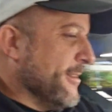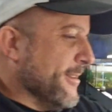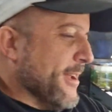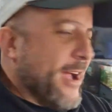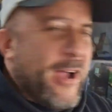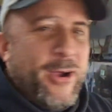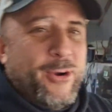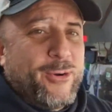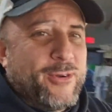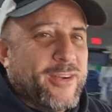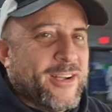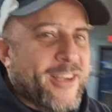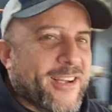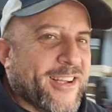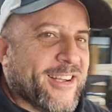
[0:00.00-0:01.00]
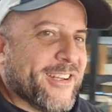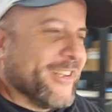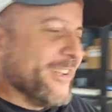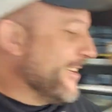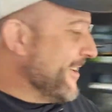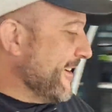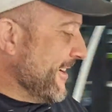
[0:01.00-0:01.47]
Now
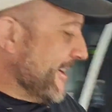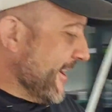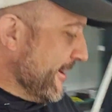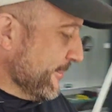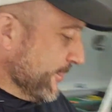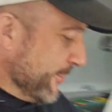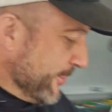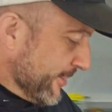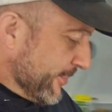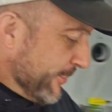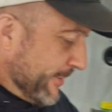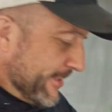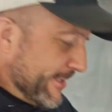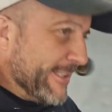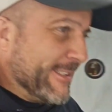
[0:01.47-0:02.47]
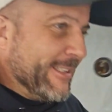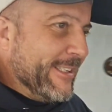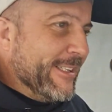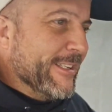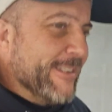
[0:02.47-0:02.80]
I'm doing a 360